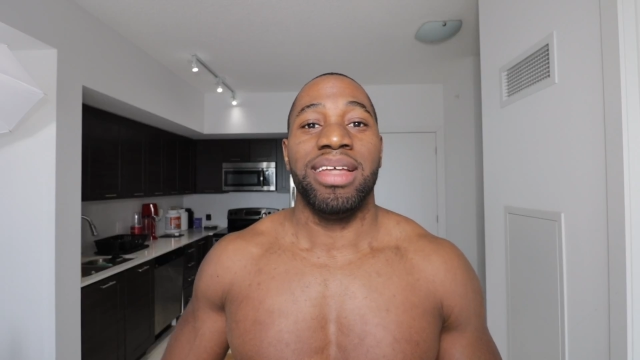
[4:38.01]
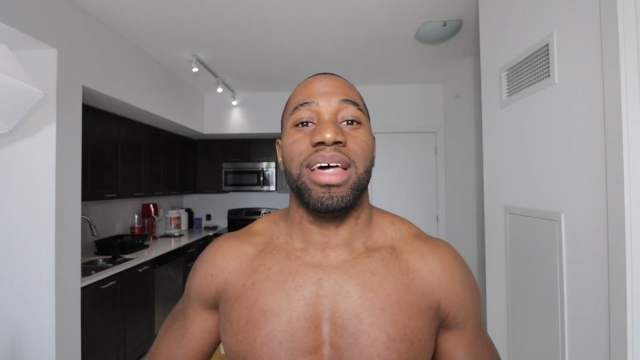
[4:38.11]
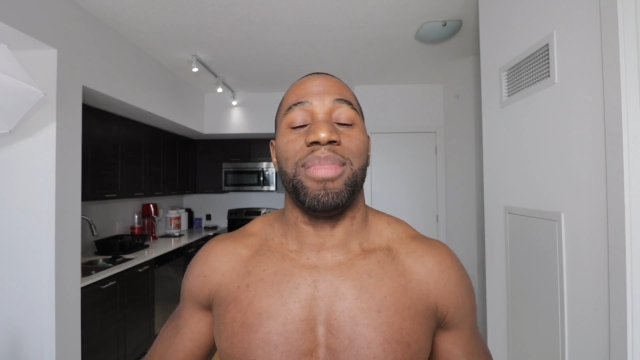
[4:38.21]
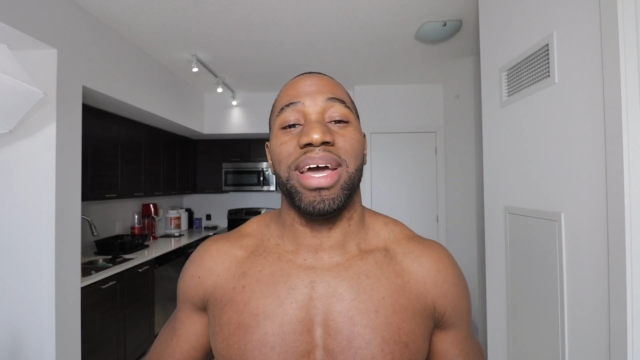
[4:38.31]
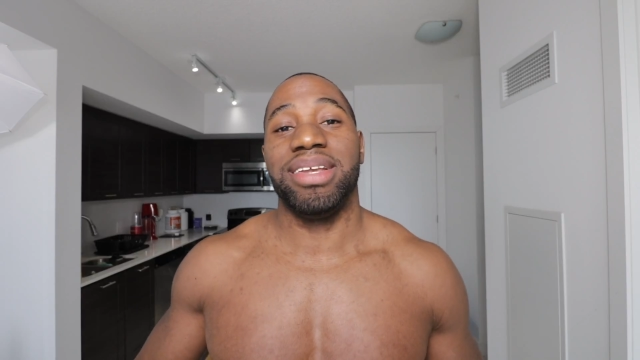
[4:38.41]

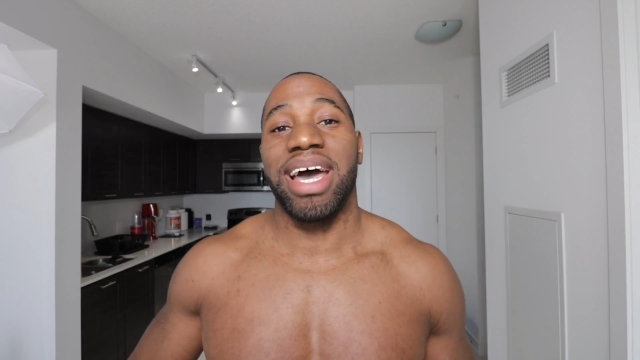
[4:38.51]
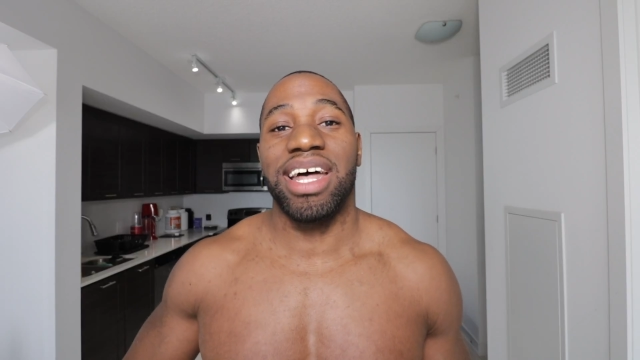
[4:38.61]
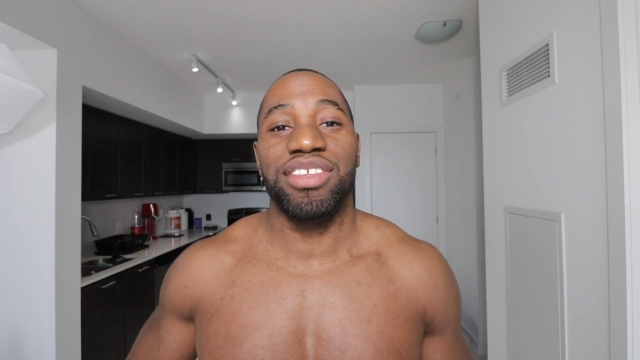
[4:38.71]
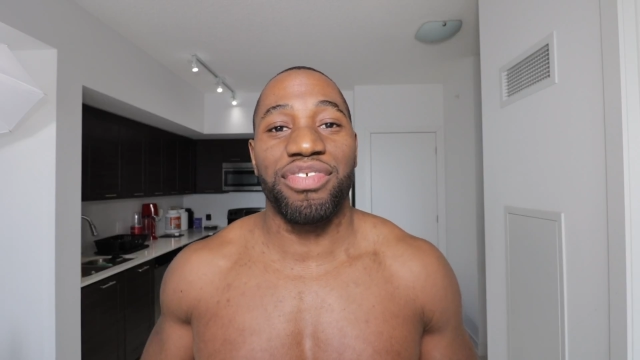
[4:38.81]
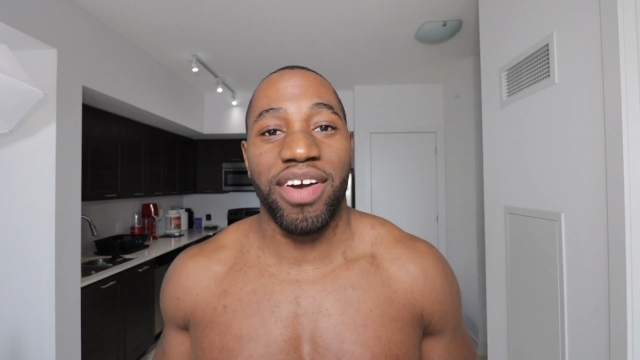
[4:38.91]
that my
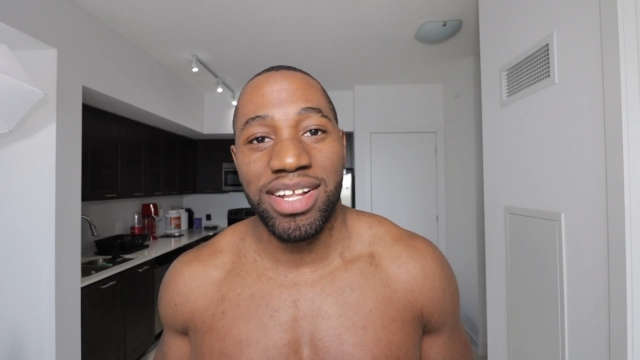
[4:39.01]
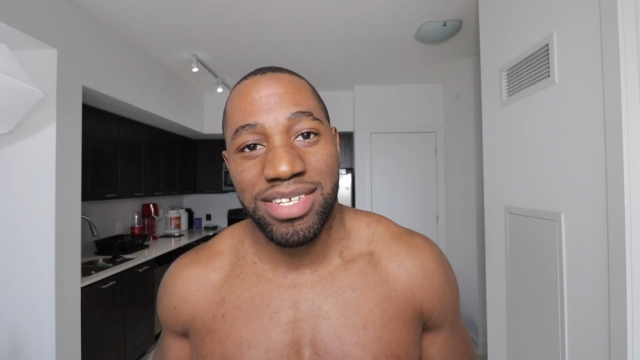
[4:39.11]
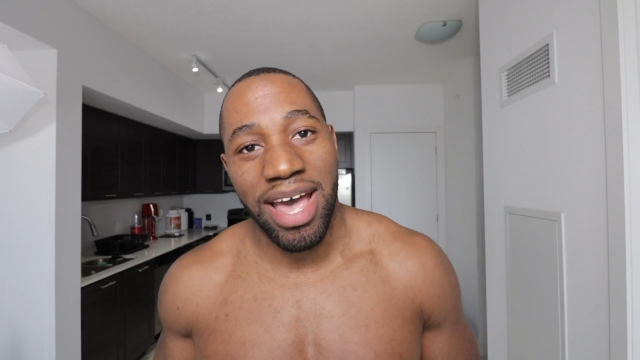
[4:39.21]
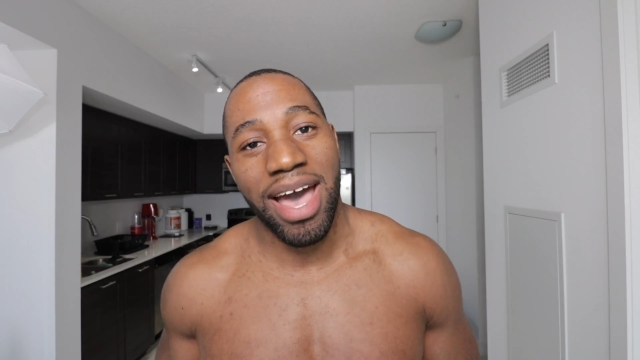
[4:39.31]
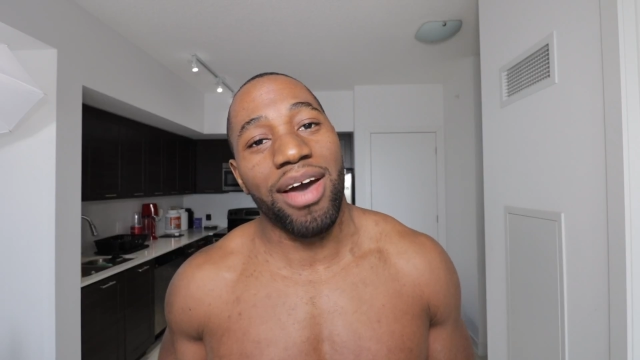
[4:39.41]
dad's
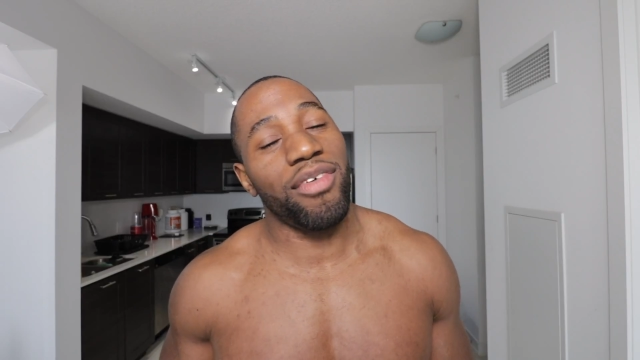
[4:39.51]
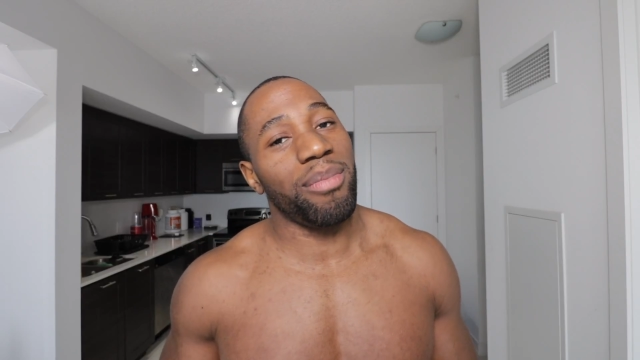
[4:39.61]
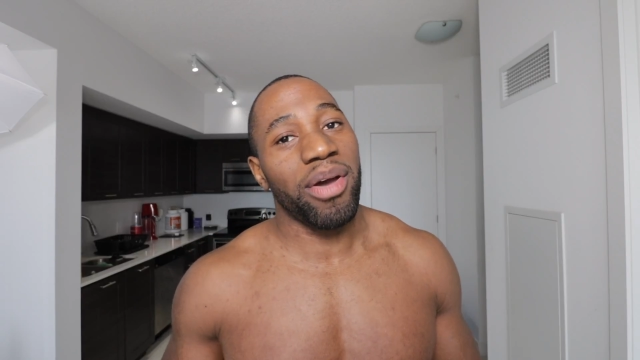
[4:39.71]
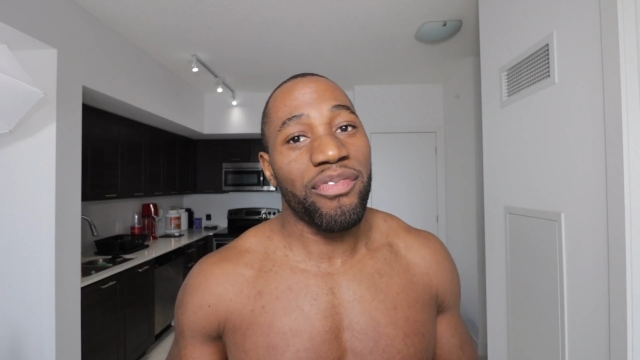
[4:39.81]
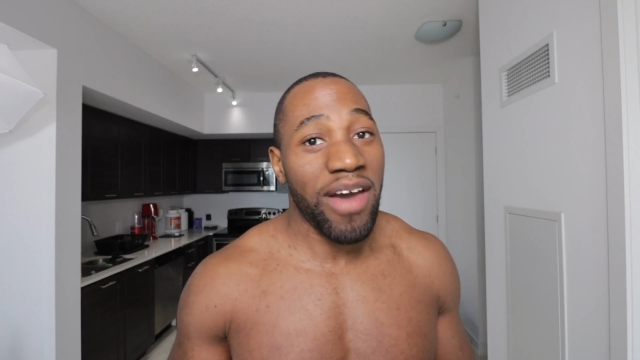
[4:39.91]
friends have or
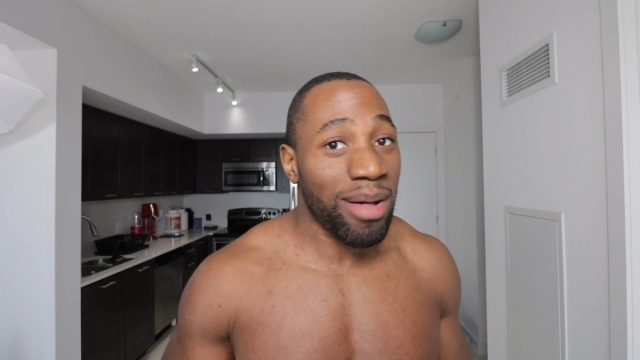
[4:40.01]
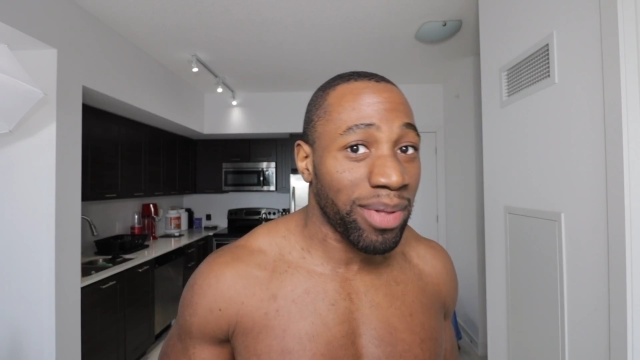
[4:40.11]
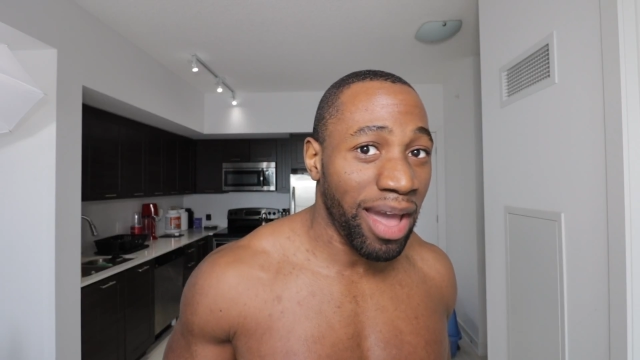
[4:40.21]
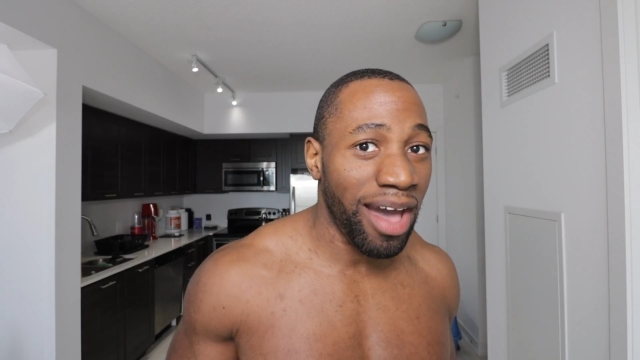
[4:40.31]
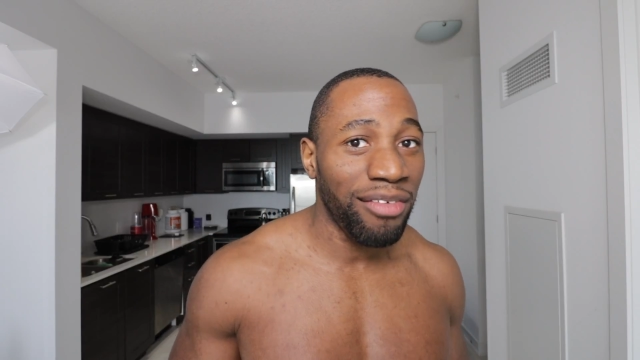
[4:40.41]
my
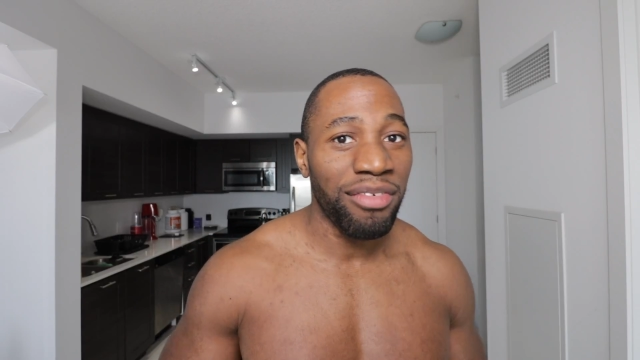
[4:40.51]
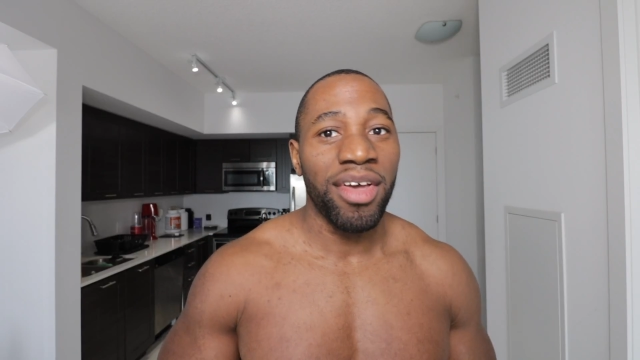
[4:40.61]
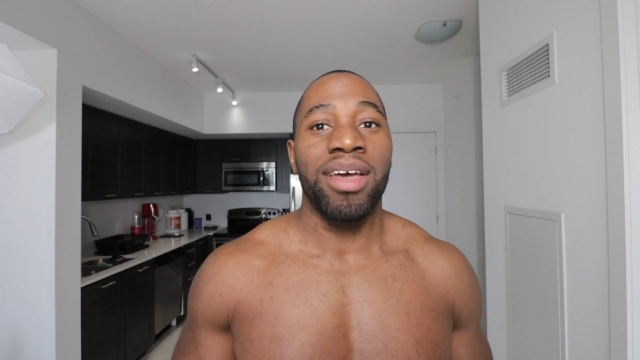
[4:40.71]
family have,